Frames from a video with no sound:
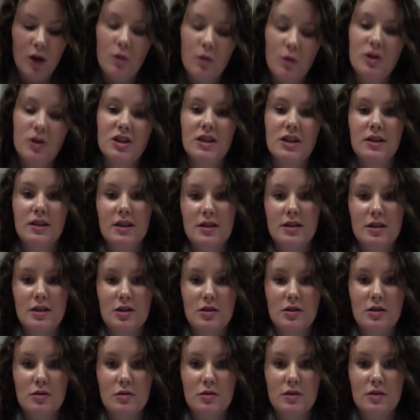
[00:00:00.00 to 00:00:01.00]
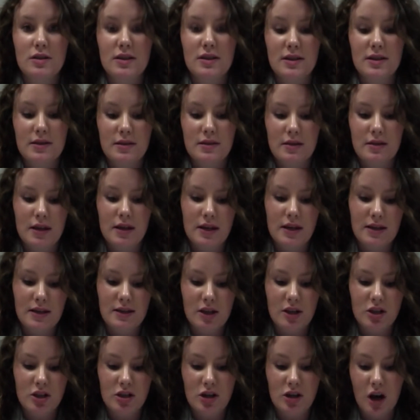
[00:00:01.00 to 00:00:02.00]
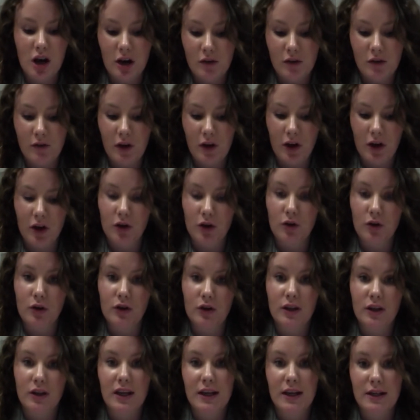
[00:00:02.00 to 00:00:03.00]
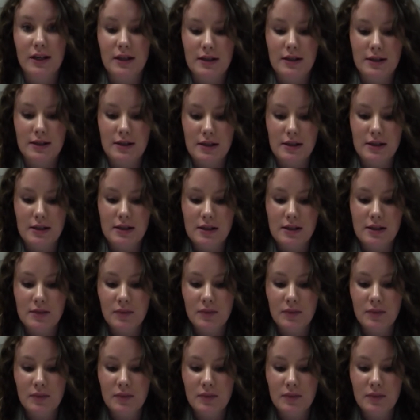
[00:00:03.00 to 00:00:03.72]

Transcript: which can lead to things such as heart failure or kidney disease.